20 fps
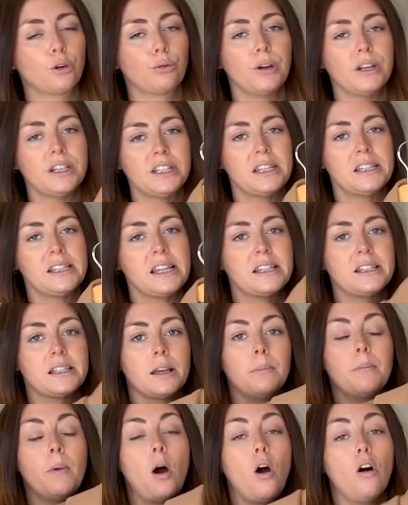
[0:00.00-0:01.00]

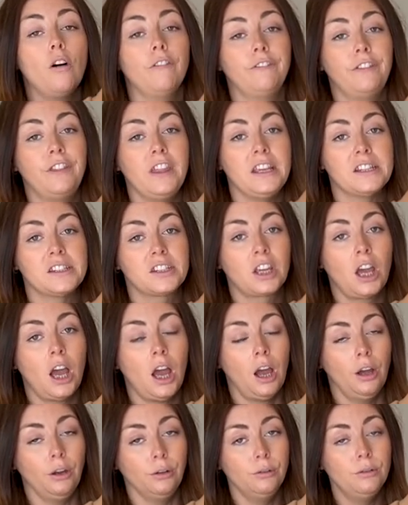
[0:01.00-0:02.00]
criticism of this
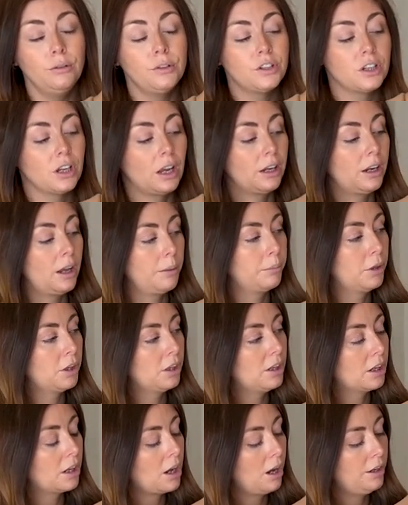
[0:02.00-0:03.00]
coat, and I'm
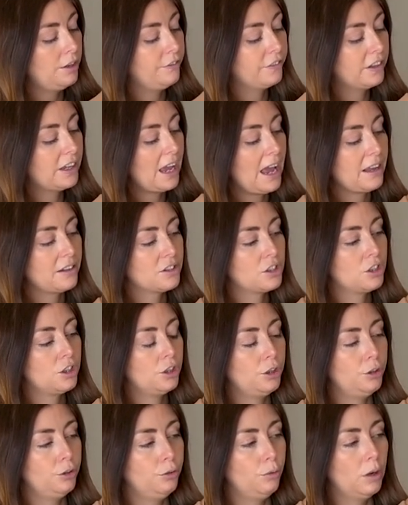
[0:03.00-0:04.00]
gonna kind of get
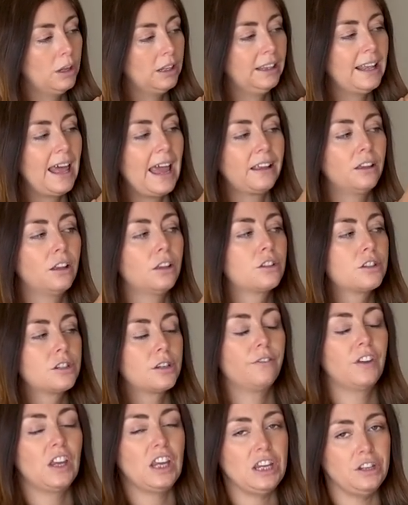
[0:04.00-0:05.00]
to lengths
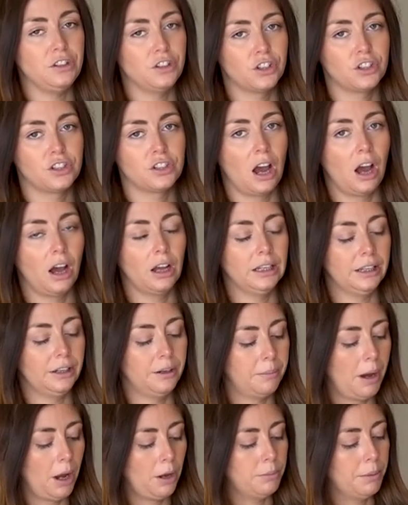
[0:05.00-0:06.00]
of each style in
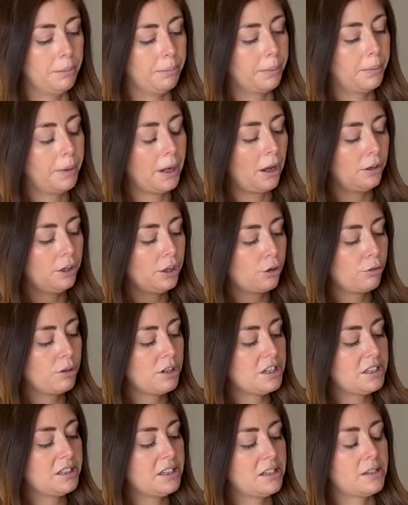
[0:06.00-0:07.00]
a moment, but my only
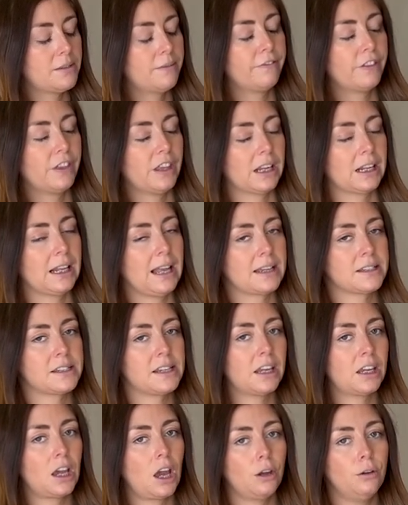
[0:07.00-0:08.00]
criticism for the
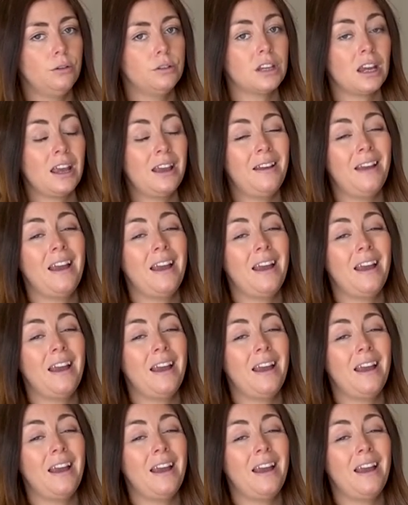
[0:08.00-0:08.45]
classic coat